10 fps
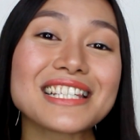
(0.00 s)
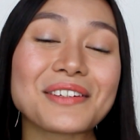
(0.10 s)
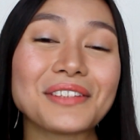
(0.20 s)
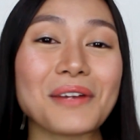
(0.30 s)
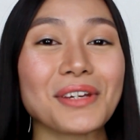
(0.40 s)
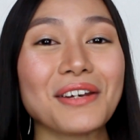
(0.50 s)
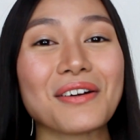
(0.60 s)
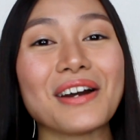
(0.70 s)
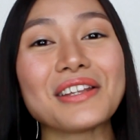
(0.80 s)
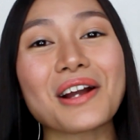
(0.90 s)
So let me
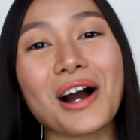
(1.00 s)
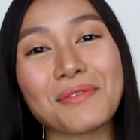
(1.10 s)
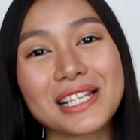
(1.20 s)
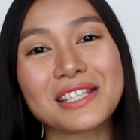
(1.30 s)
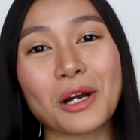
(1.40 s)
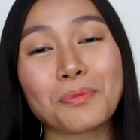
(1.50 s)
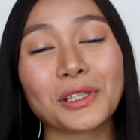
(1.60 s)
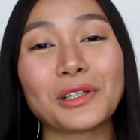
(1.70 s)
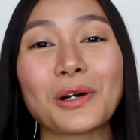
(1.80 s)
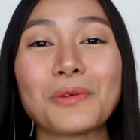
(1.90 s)
know in the comments down
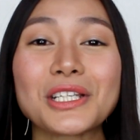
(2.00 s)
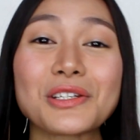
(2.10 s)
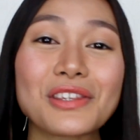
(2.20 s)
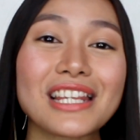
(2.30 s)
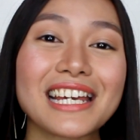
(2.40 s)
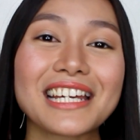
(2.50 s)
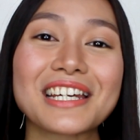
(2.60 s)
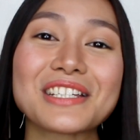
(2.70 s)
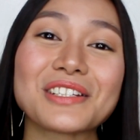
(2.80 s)
below what you think.